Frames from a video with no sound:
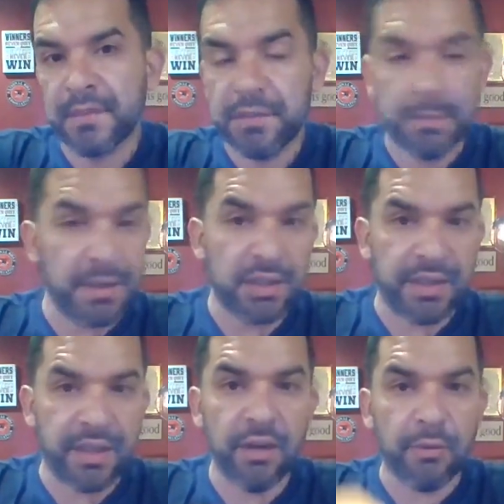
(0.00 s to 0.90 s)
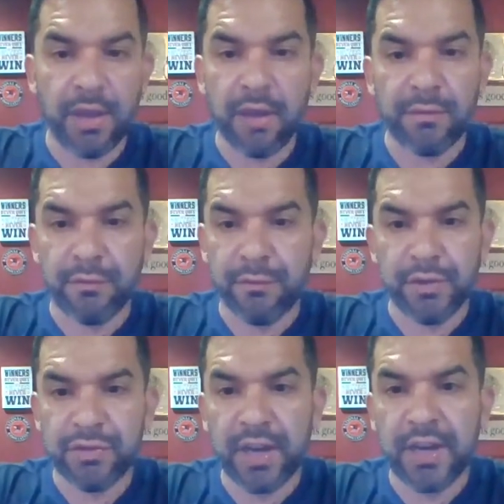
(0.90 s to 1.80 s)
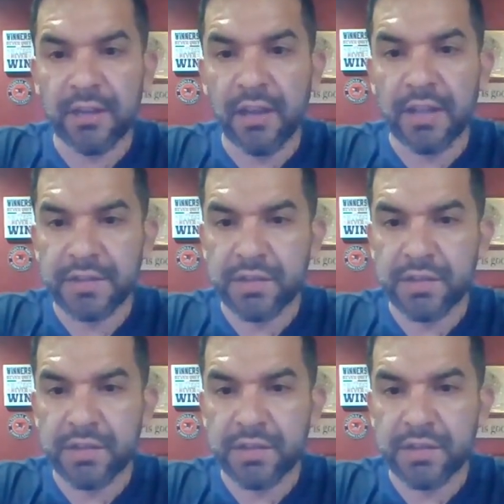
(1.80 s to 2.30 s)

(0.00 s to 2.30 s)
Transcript: Especially here, we offer free training a lot.